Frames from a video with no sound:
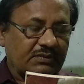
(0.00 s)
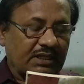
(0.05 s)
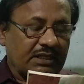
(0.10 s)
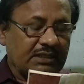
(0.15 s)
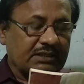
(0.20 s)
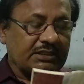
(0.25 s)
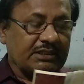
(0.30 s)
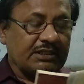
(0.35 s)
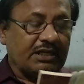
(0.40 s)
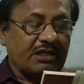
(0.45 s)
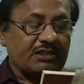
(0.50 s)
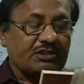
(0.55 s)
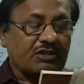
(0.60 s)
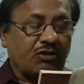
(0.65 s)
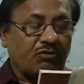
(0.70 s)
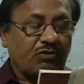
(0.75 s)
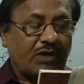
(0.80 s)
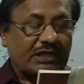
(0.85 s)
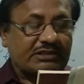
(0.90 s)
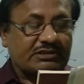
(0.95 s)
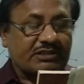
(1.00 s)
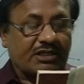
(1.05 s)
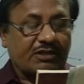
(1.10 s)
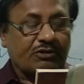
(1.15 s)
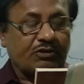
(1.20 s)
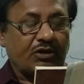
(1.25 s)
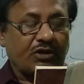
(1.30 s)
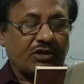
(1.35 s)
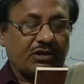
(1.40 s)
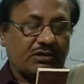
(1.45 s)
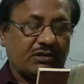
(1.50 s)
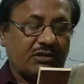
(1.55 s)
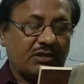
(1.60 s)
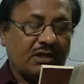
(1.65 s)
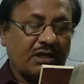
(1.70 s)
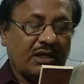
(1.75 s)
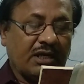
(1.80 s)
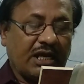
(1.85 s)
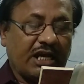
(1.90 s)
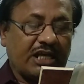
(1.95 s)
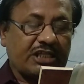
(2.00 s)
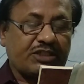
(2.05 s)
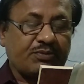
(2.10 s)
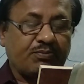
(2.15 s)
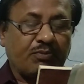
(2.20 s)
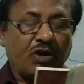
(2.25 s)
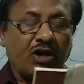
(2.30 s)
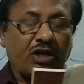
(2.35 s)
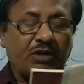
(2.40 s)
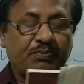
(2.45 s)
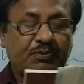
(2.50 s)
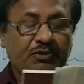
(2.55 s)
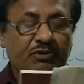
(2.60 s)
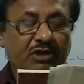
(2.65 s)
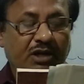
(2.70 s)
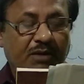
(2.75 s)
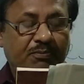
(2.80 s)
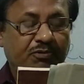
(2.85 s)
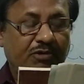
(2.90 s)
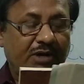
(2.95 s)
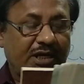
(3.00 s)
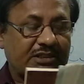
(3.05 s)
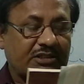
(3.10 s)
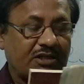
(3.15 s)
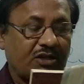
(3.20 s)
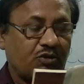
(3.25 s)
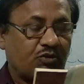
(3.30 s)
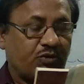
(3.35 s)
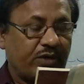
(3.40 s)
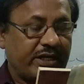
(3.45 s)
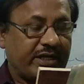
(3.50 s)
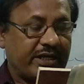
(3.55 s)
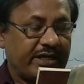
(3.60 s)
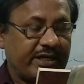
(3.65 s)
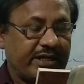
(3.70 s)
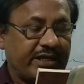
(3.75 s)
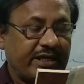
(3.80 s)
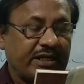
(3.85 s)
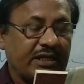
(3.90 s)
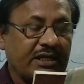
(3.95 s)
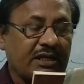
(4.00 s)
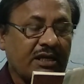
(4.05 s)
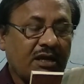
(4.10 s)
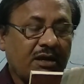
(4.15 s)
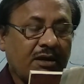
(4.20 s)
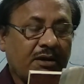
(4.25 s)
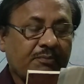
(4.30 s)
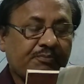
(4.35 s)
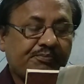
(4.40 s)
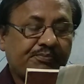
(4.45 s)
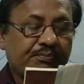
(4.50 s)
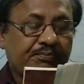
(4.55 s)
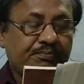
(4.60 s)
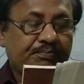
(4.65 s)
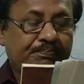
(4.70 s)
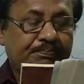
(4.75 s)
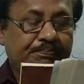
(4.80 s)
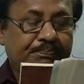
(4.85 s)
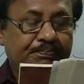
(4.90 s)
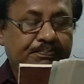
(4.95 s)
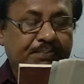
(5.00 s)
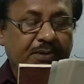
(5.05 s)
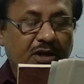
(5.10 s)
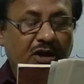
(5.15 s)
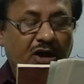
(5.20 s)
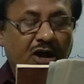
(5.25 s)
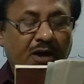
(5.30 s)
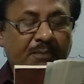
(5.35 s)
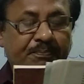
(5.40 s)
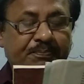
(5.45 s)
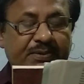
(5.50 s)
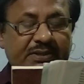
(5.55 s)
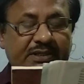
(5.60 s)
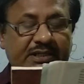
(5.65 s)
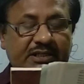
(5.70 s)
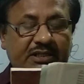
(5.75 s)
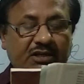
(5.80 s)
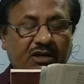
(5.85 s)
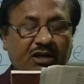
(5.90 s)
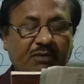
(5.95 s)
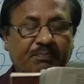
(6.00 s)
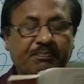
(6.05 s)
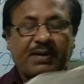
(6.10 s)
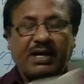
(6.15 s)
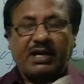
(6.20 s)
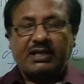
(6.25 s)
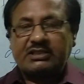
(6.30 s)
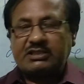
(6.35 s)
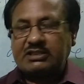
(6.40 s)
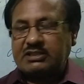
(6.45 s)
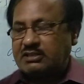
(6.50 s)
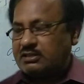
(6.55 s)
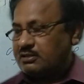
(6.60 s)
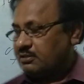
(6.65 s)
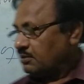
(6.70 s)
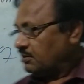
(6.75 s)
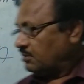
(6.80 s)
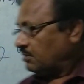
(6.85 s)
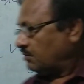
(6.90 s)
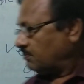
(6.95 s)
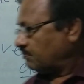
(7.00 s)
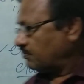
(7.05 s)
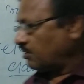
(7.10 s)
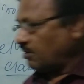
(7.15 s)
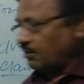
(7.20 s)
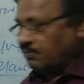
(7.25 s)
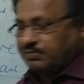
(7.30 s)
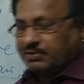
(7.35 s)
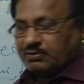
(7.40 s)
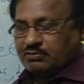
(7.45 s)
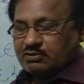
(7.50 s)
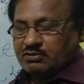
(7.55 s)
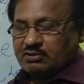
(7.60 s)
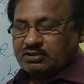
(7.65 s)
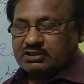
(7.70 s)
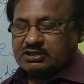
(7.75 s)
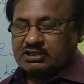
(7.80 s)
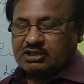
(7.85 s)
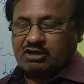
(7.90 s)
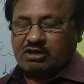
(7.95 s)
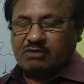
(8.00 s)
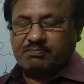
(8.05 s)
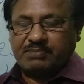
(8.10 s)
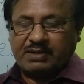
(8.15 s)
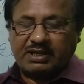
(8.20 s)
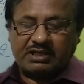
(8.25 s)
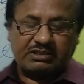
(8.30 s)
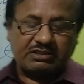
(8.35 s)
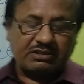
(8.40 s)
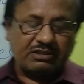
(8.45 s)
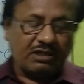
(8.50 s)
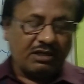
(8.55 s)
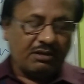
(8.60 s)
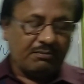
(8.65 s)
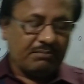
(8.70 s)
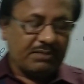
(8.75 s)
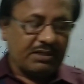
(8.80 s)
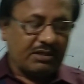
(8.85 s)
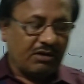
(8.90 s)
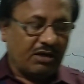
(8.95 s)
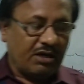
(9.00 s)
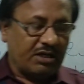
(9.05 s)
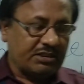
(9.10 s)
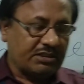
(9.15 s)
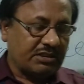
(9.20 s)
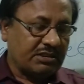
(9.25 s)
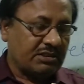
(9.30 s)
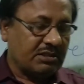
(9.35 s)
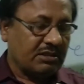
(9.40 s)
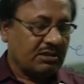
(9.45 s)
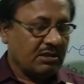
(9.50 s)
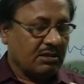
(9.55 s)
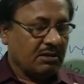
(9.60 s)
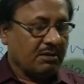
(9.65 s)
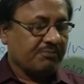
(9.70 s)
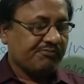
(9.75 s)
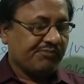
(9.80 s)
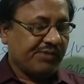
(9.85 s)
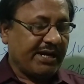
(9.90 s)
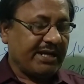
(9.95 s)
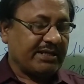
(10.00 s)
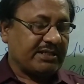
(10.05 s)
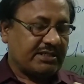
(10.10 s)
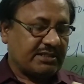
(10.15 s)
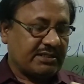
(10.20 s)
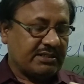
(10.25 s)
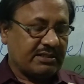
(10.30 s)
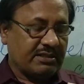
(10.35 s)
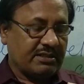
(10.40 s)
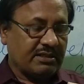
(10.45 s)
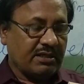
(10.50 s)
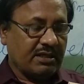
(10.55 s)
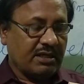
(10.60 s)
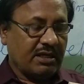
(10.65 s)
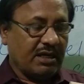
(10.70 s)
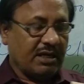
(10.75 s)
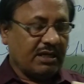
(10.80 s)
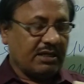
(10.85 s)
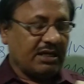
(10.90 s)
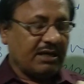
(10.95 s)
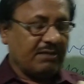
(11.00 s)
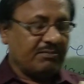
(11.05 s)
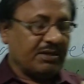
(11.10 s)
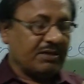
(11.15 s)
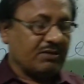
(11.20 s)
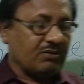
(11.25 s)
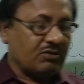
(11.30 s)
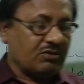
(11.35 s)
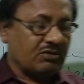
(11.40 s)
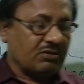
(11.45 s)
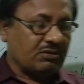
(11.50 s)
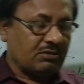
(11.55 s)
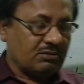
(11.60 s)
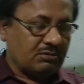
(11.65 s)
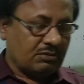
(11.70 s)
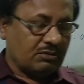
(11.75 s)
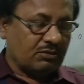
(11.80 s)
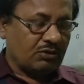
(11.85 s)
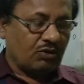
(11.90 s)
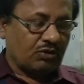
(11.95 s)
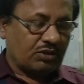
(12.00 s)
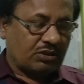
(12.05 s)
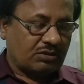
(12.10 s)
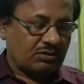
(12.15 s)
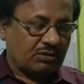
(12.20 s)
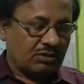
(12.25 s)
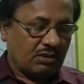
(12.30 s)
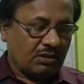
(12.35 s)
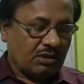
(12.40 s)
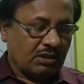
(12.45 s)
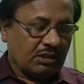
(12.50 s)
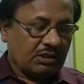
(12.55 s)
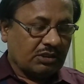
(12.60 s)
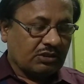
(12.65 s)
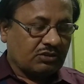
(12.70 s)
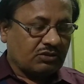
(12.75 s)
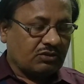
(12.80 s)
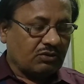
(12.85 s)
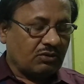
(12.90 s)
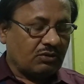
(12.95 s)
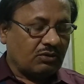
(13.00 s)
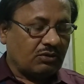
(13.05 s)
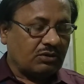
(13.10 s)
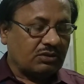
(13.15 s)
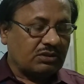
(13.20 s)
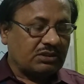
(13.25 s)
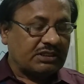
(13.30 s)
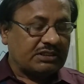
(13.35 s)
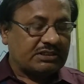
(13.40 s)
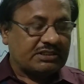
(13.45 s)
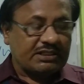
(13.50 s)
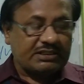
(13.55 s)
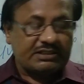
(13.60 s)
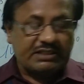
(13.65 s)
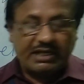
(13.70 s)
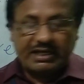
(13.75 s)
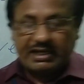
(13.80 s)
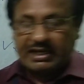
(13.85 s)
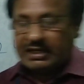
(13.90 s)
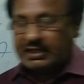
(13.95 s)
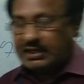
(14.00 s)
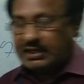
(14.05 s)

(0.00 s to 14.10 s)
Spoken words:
Near the water hole, a small pool of water where plump deer pass. Plump, you know, deer pass. Because fat and having good growth. So this is again